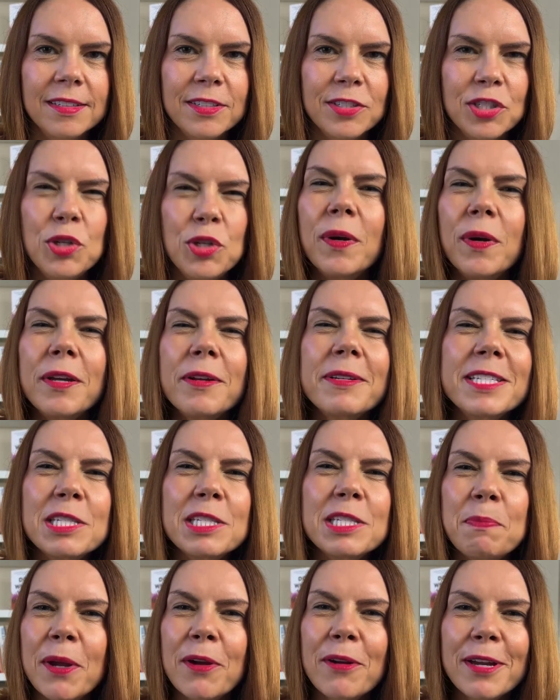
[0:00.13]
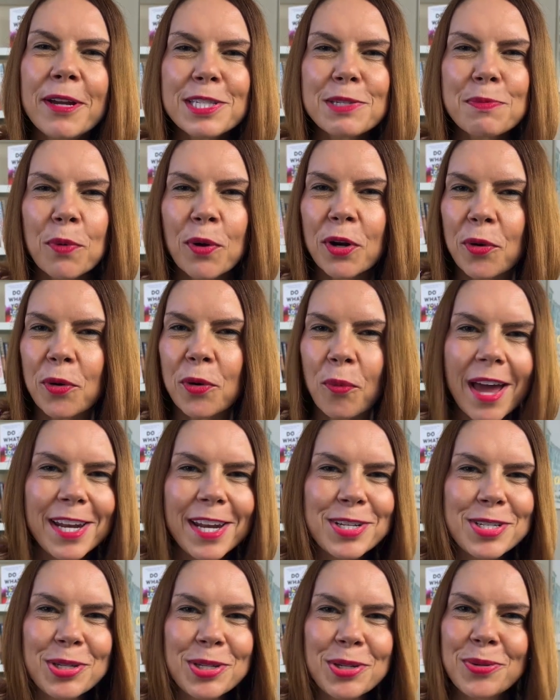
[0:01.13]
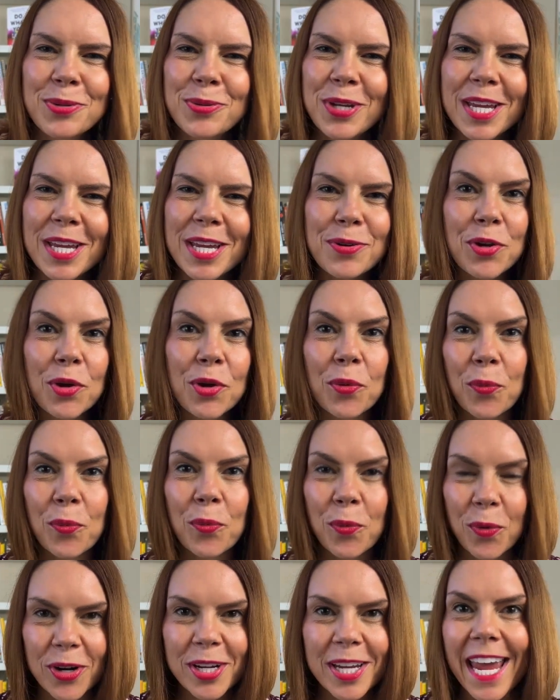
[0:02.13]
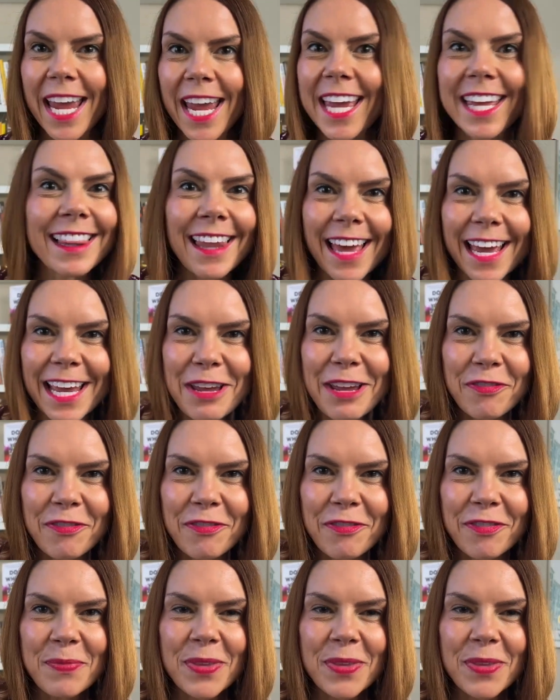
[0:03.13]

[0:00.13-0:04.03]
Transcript: Do you want to experience more gratitude in your work and life?